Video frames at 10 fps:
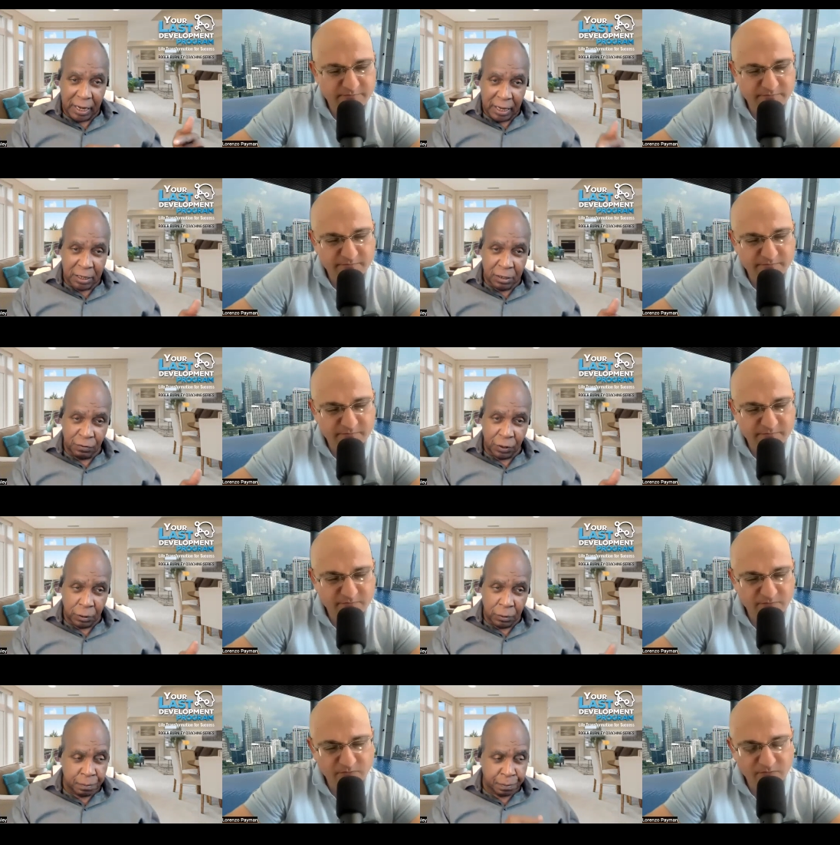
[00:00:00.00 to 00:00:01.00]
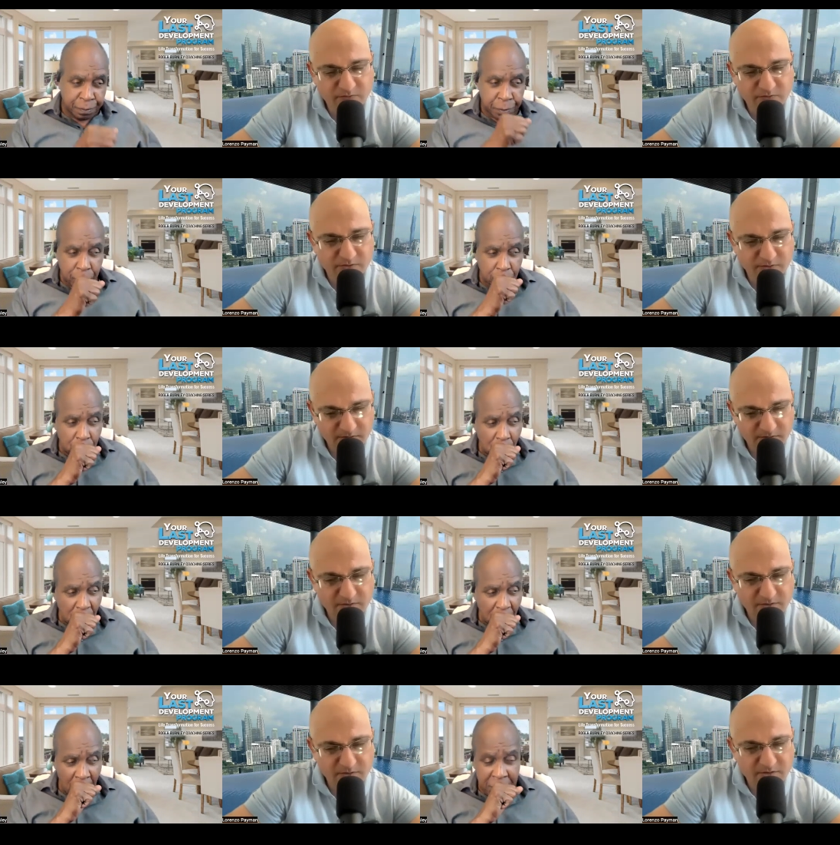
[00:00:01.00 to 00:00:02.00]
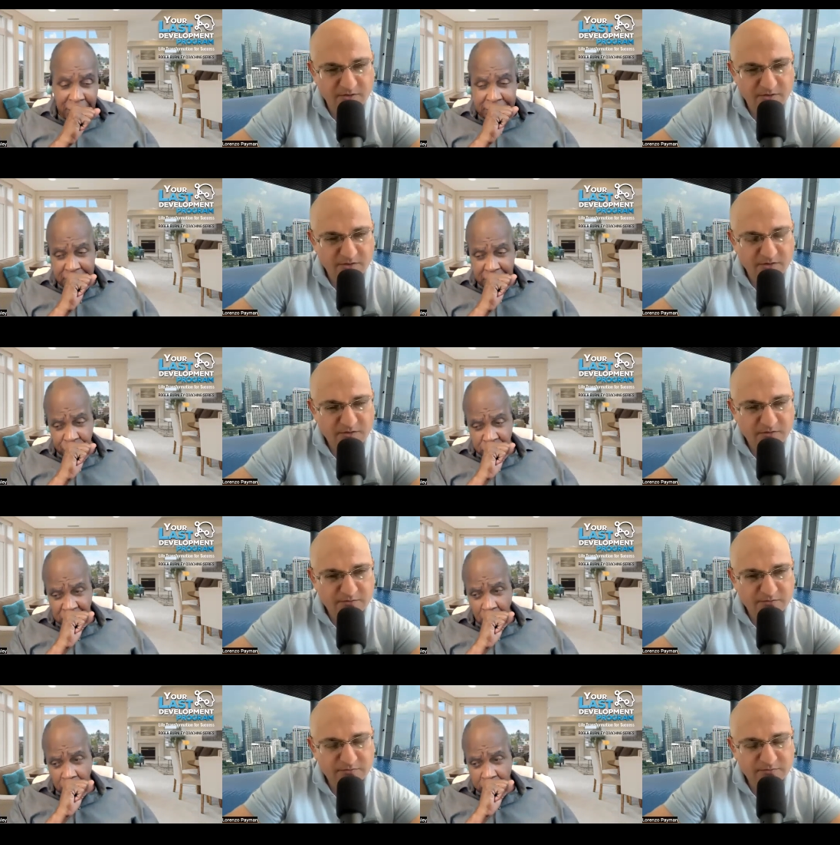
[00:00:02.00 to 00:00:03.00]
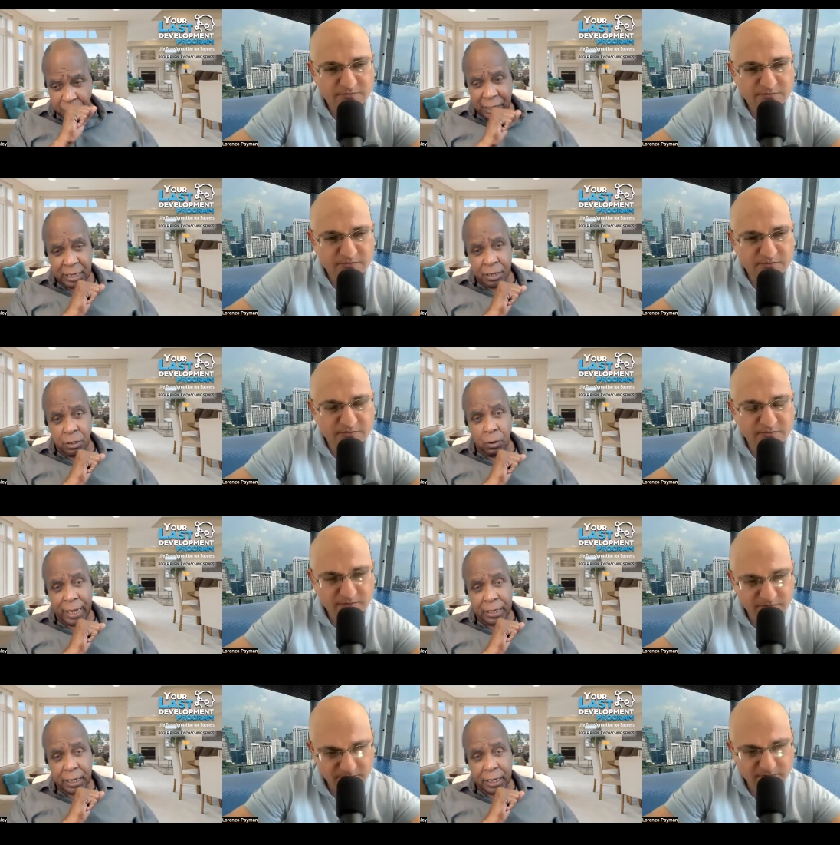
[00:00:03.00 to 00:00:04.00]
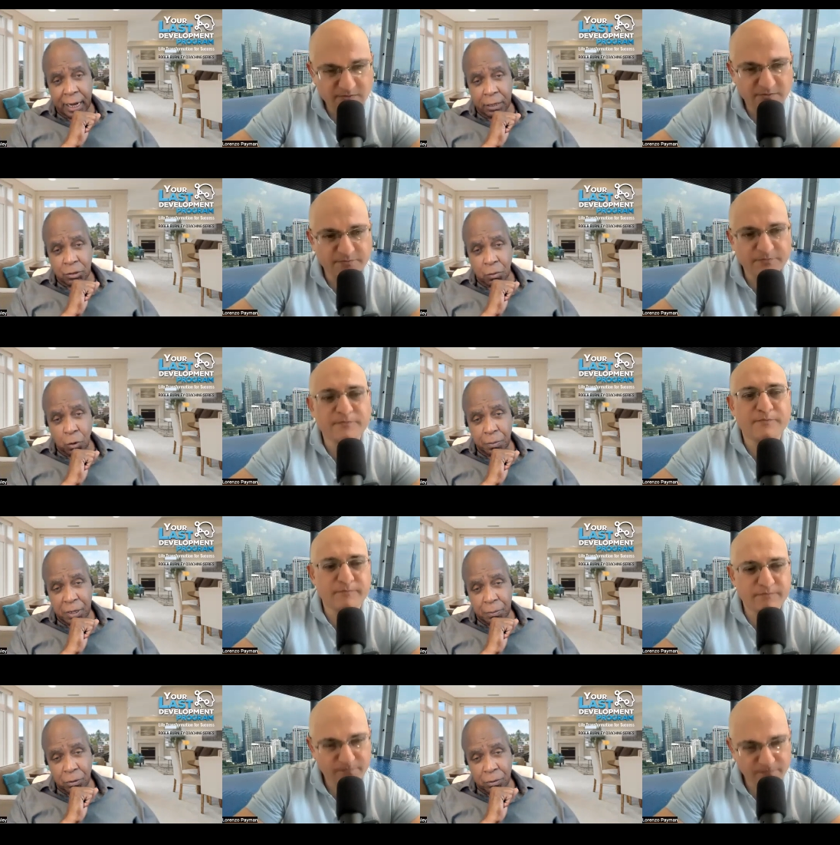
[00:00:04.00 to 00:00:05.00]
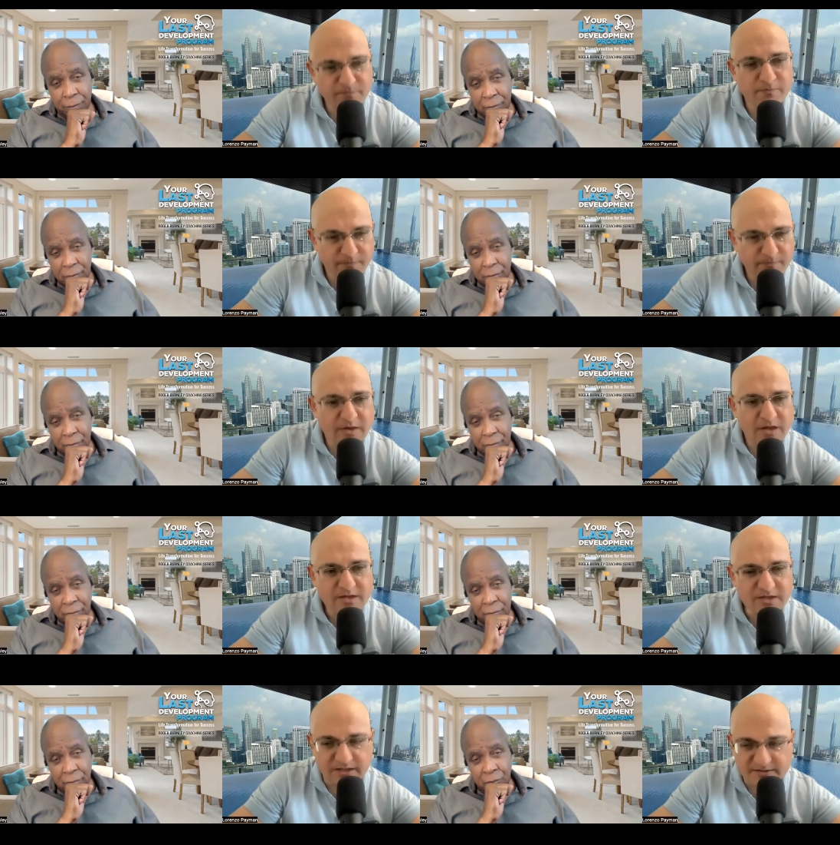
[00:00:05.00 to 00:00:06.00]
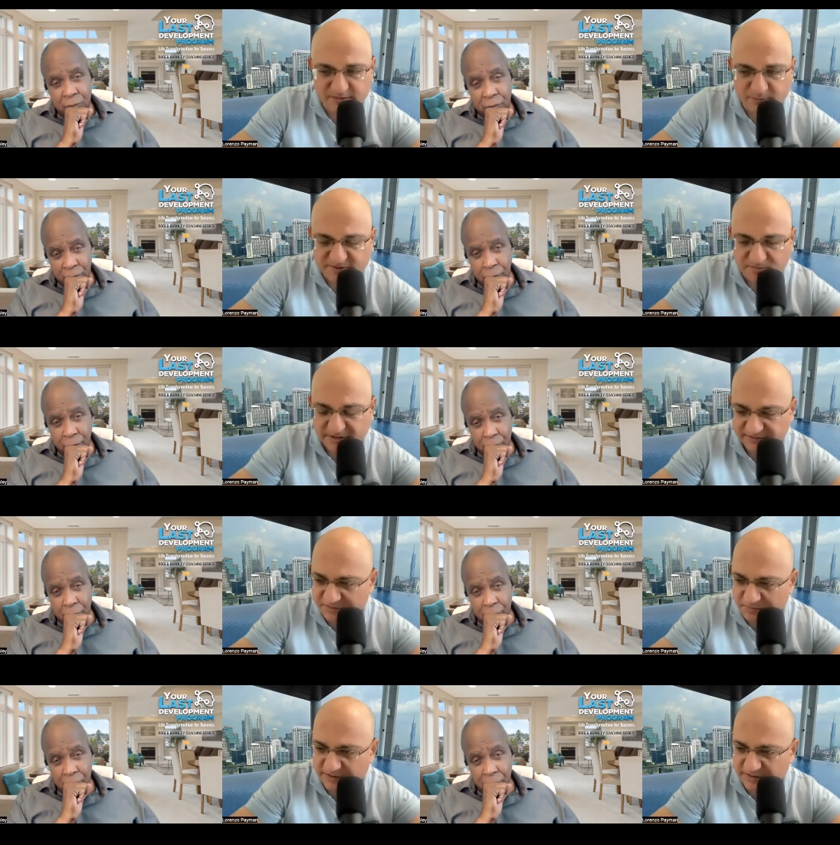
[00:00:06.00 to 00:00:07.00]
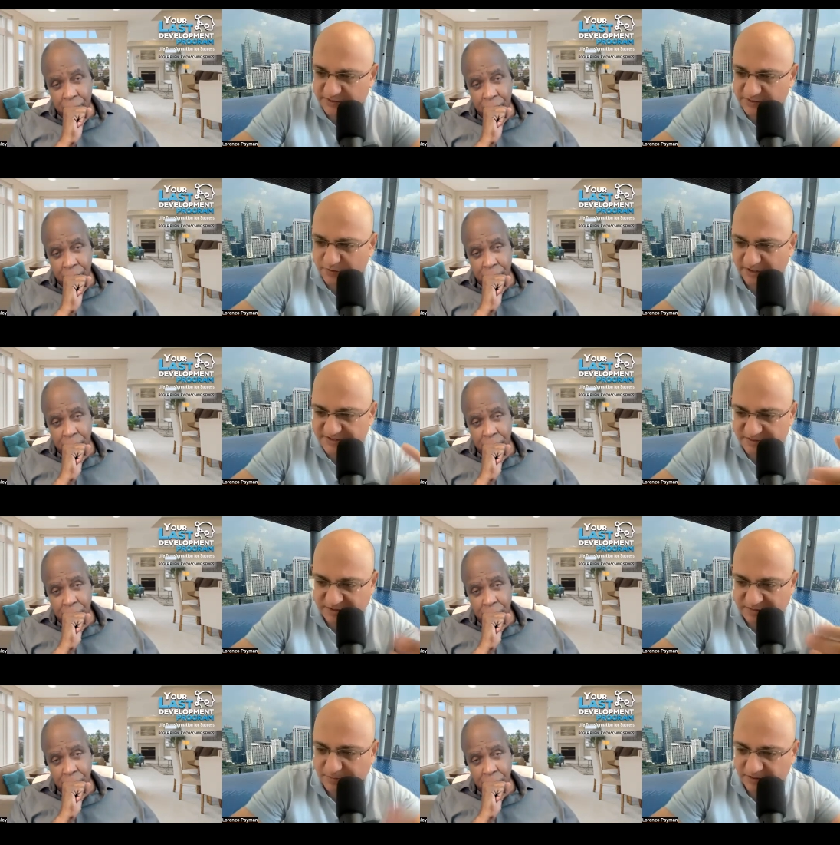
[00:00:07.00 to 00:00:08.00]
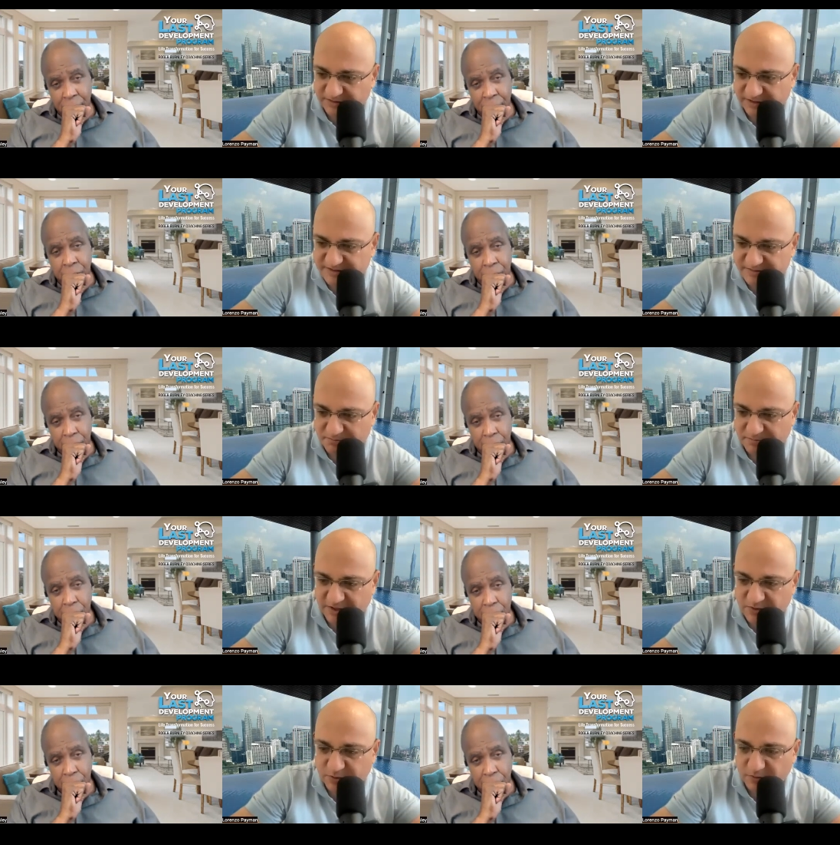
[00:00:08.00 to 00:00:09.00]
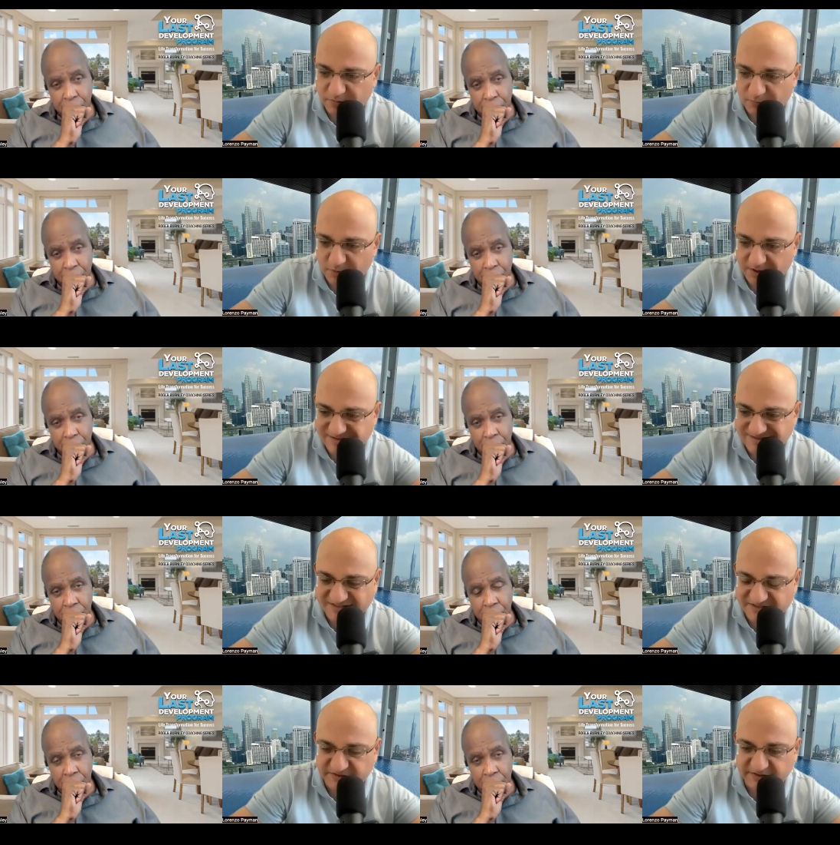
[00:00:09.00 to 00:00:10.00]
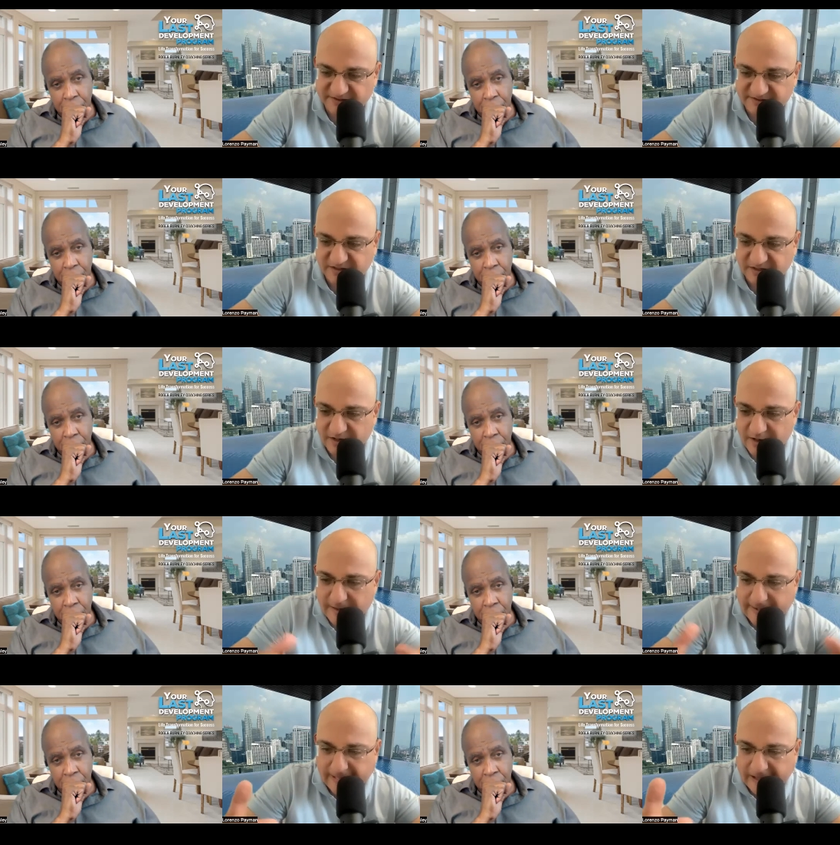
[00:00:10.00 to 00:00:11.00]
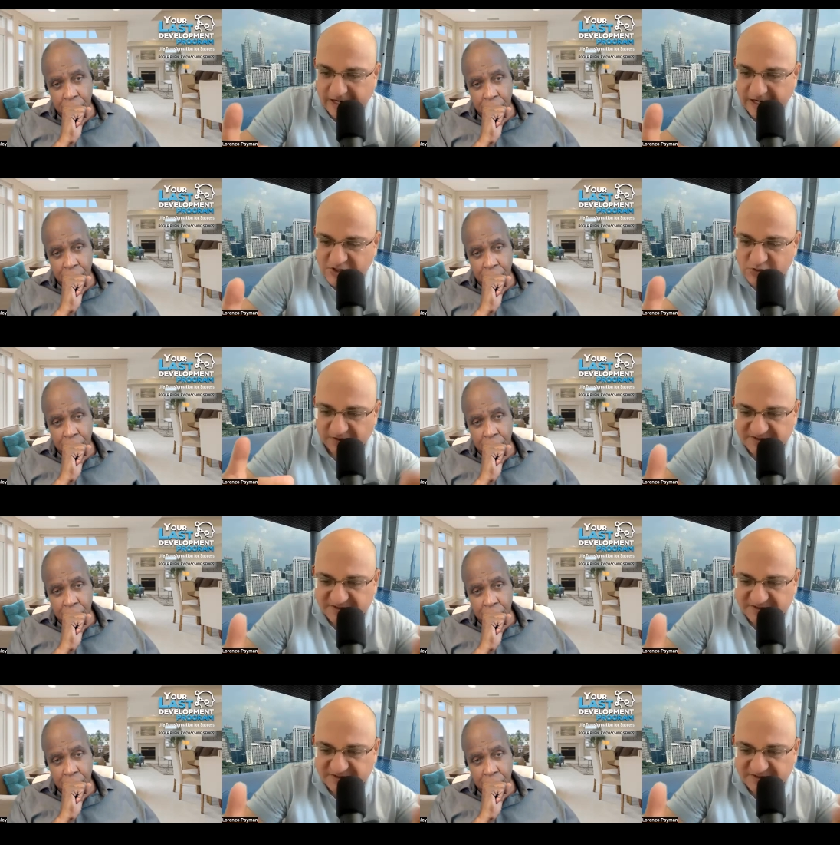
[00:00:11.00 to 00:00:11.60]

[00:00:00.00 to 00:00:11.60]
Speaker 1: interview on Next Level Soul is because I knew I had to get out to more people.
Speaker 2: Yes, it was meant to be. You know, when I started my podcast, my goal was and still is to